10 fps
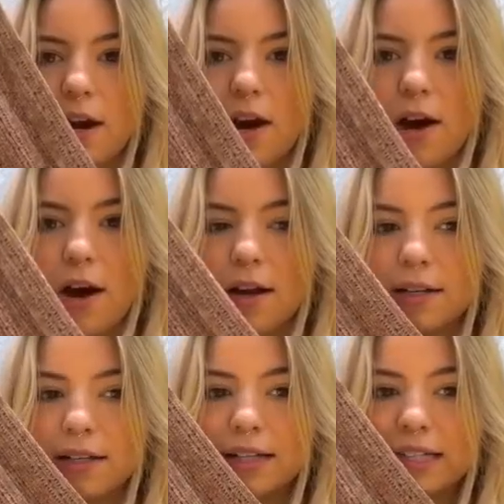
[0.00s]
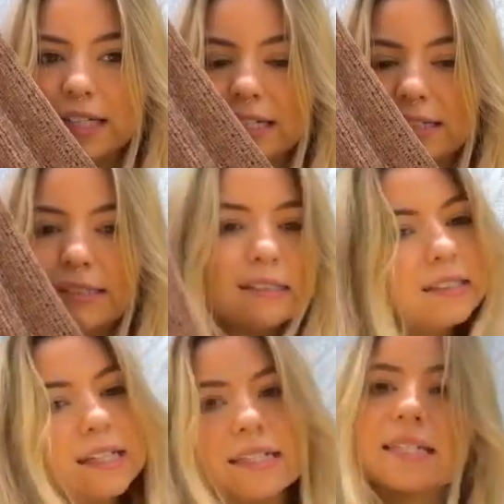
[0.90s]
on
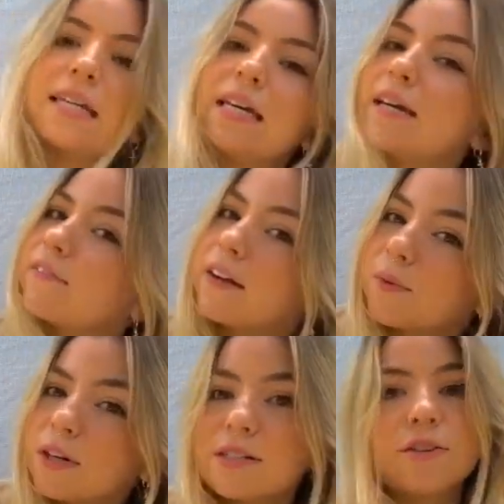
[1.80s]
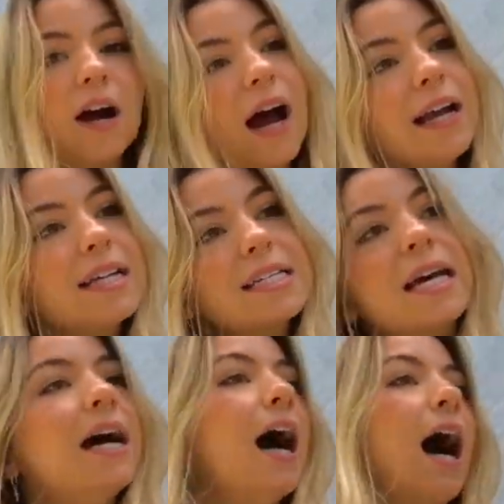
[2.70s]
and see if anyone is your height,
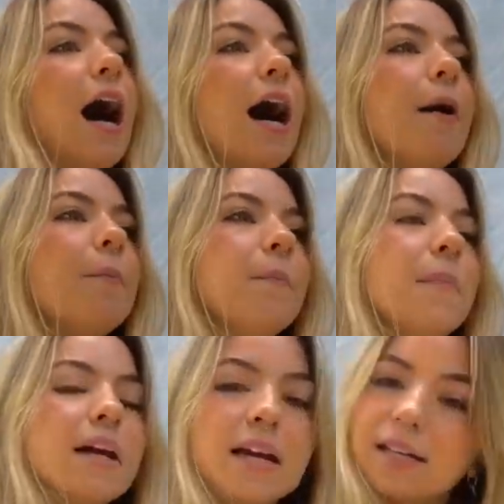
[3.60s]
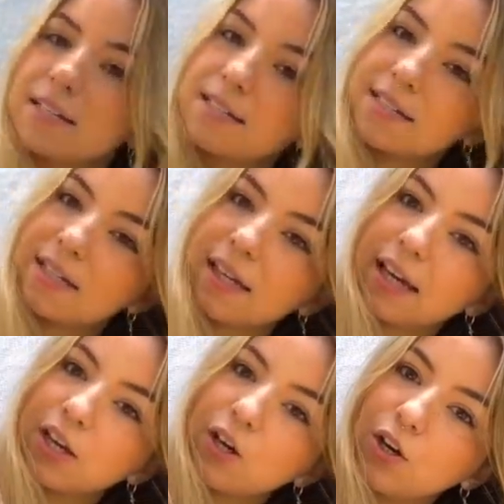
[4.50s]
because
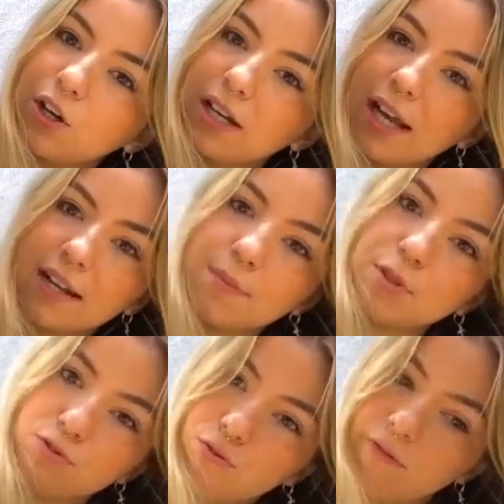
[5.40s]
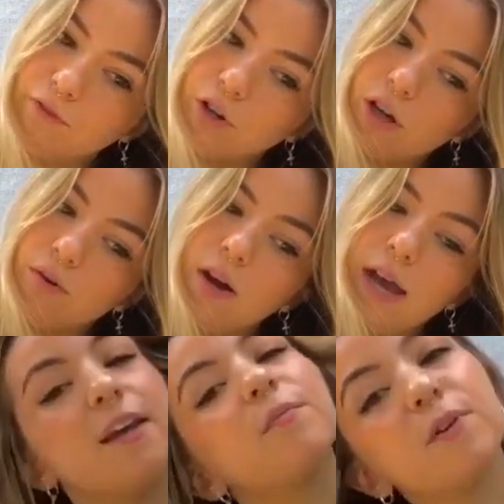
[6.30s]
it could end up too short for you.
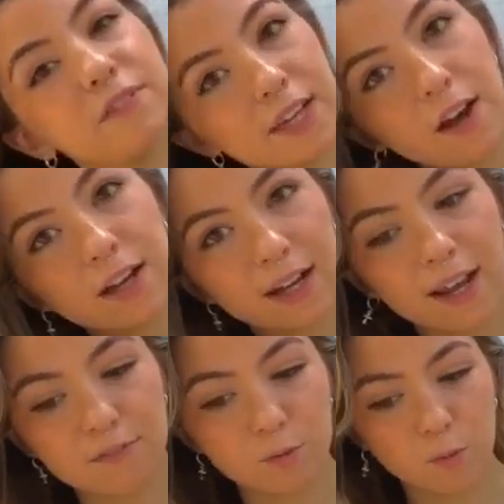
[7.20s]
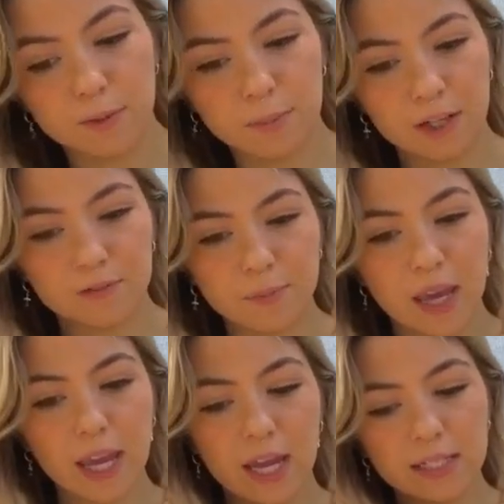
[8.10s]
Moving on, I have one pair of
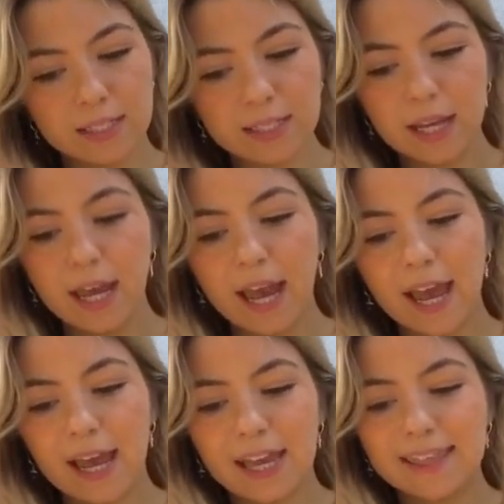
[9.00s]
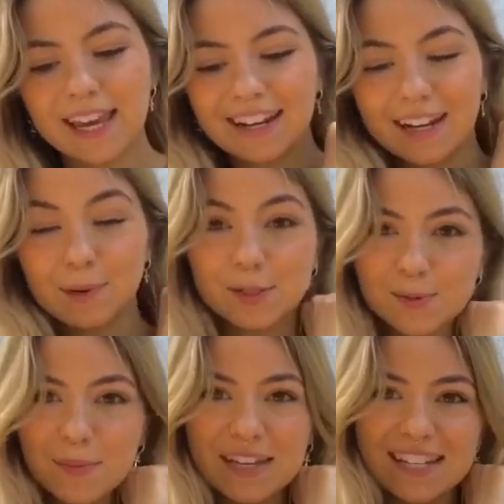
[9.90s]
pants and then a couple
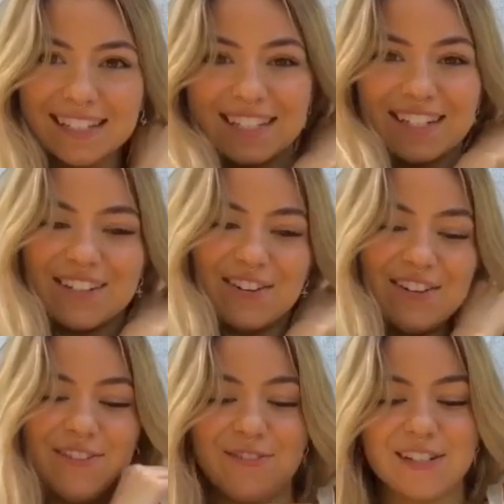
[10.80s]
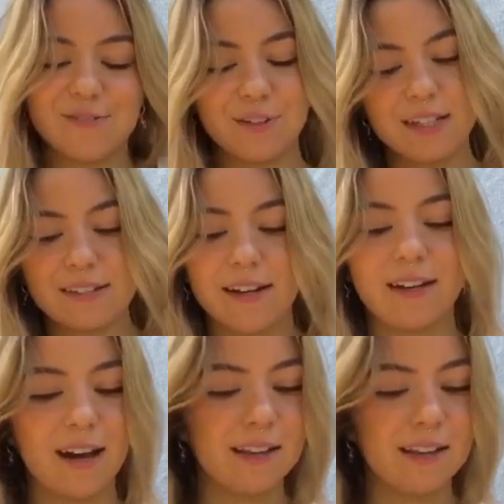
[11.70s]
swimmies to show you, which is really exciting. I